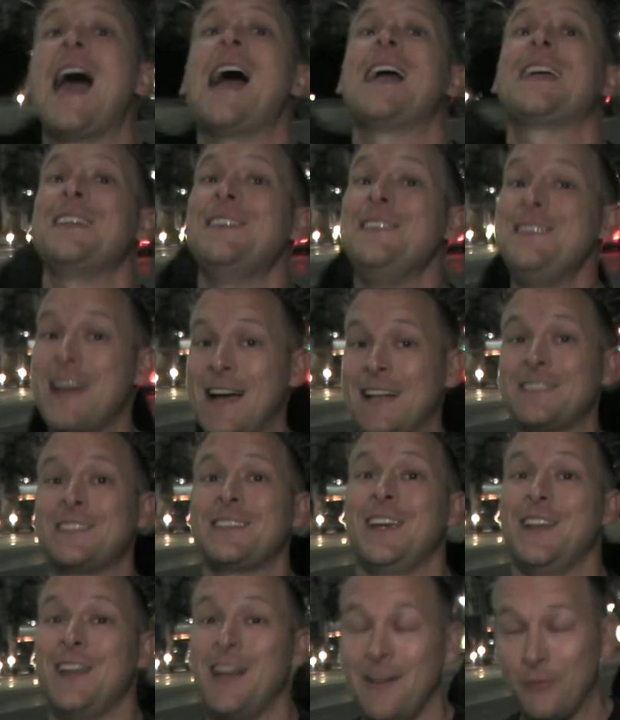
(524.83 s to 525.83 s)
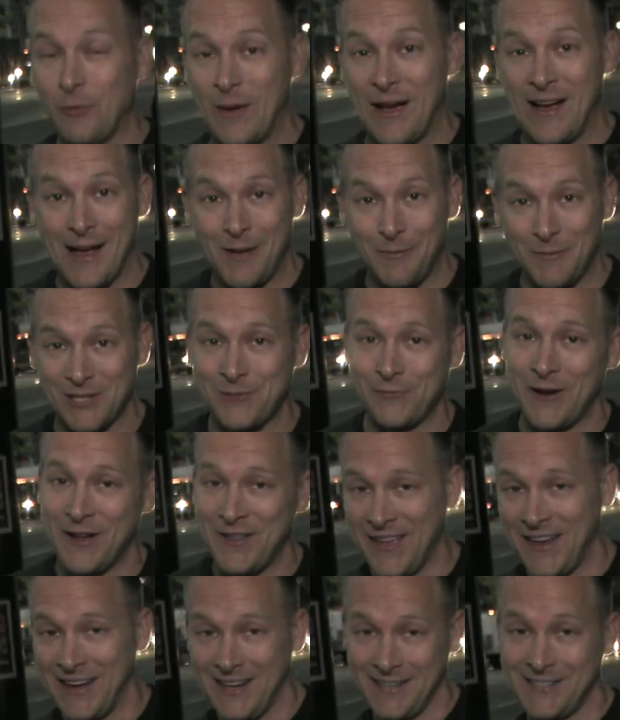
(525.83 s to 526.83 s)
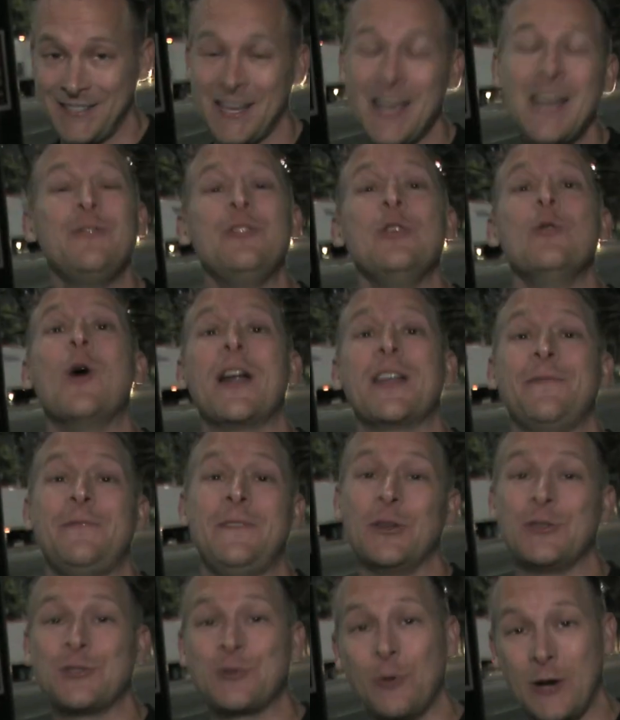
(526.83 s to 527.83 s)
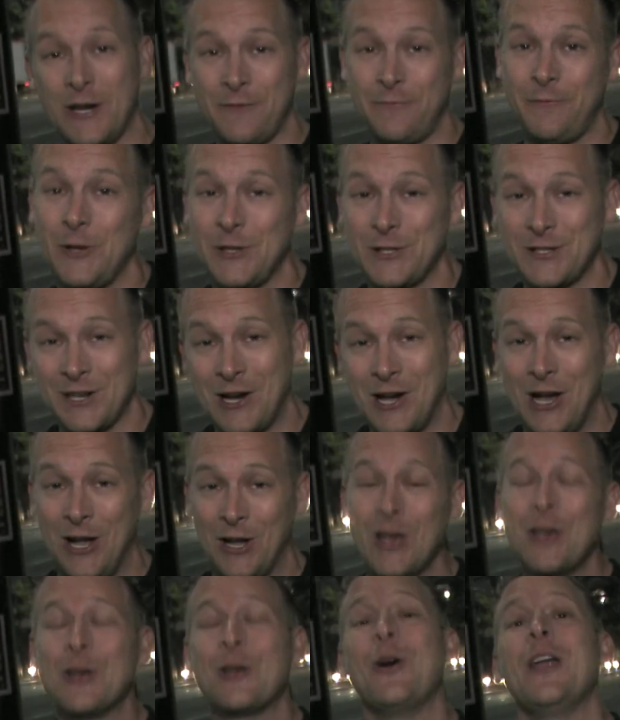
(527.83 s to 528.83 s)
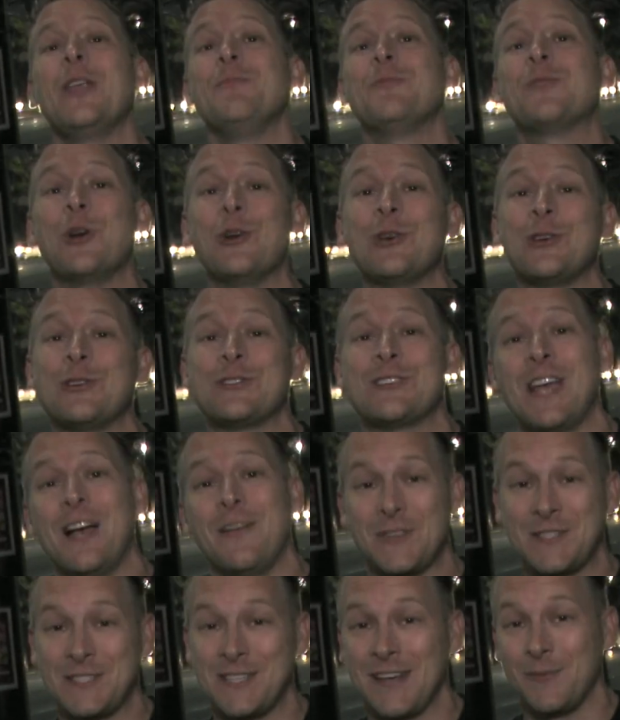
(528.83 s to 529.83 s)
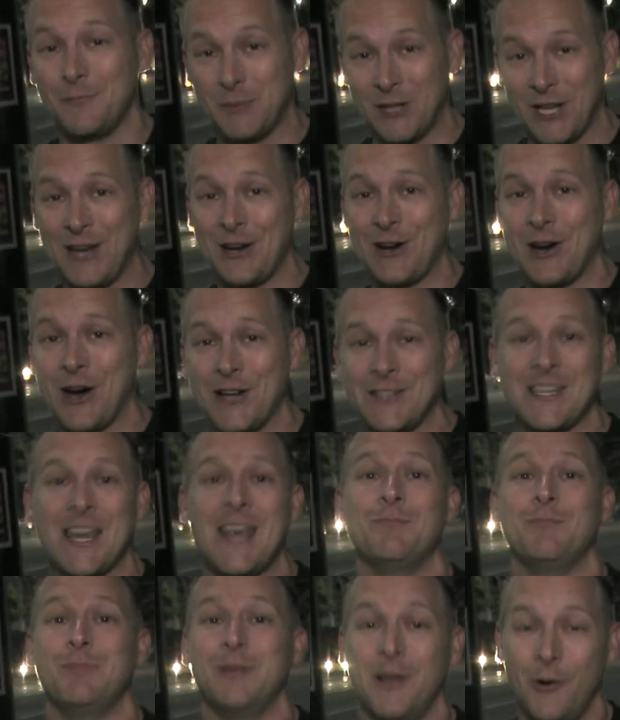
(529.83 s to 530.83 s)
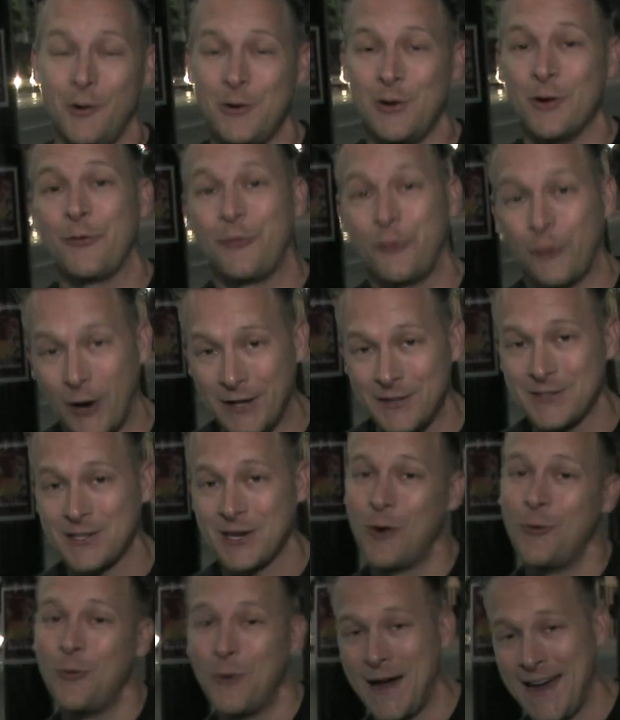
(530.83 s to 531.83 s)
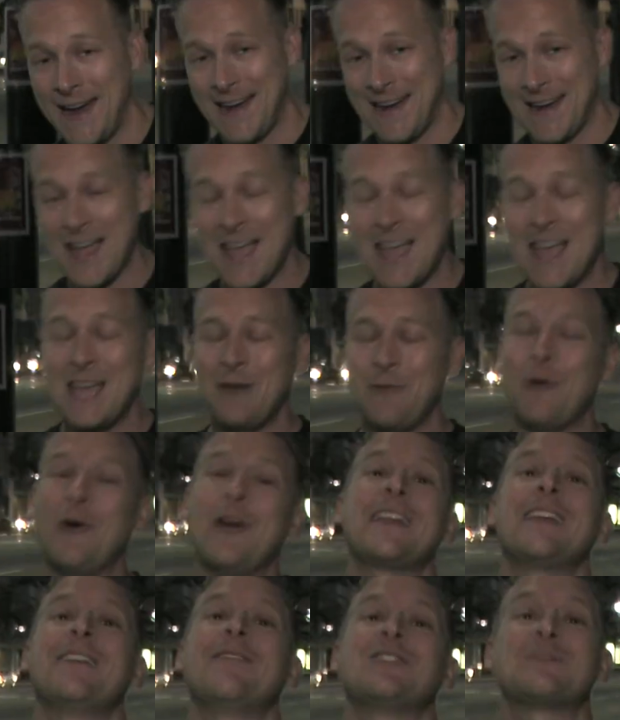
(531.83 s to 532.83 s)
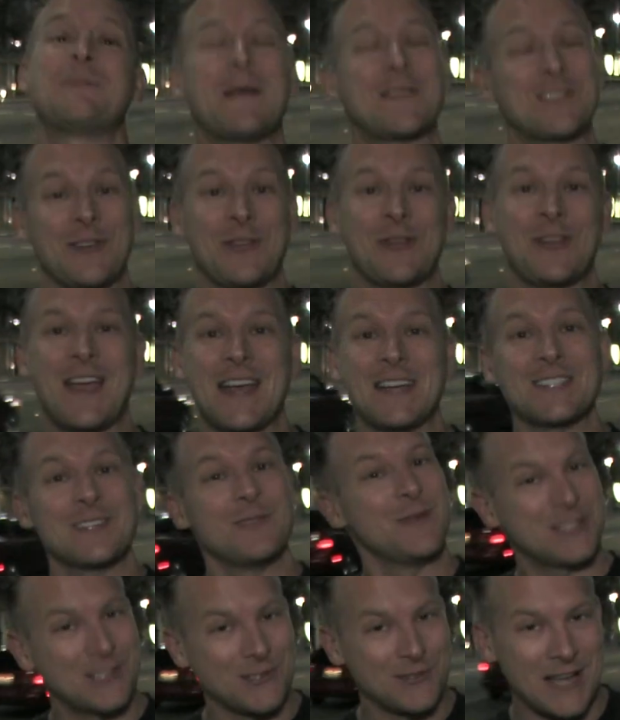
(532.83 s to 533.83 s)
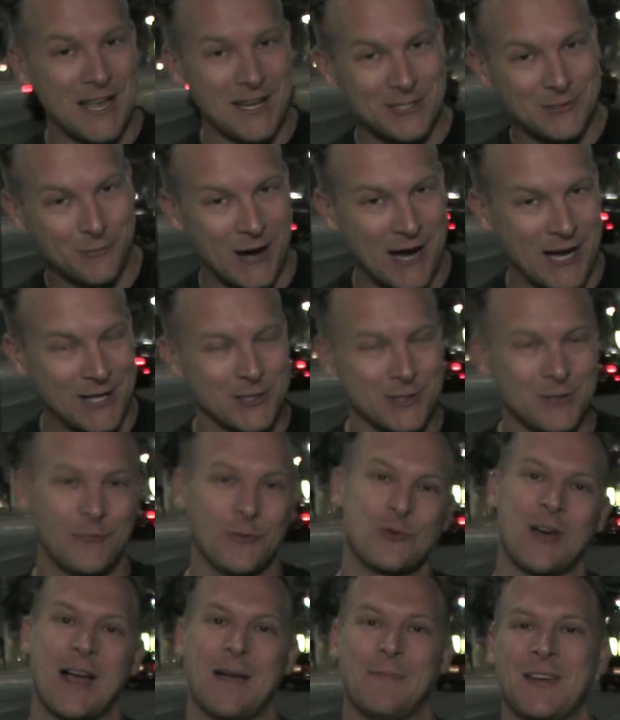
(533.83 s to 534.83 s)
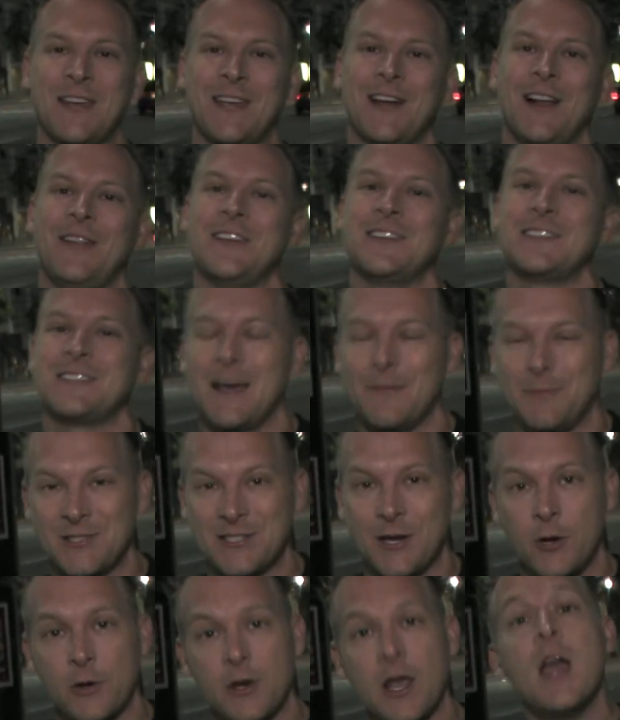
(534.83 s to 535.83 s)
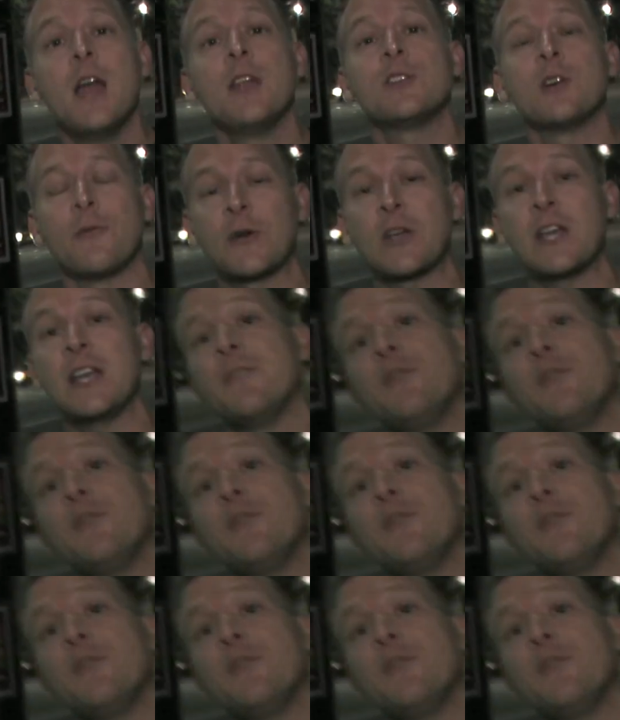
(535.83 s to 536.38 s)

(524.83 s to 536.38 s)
I cannot say enough about how much fun that is. If you want to feel 20 foot tall, go ahead and cook yourself a set of playing cards and blow your friends away. We want to give a special thanks to Mr. Dennis Rogers for dropping in on this episode. Don't forget,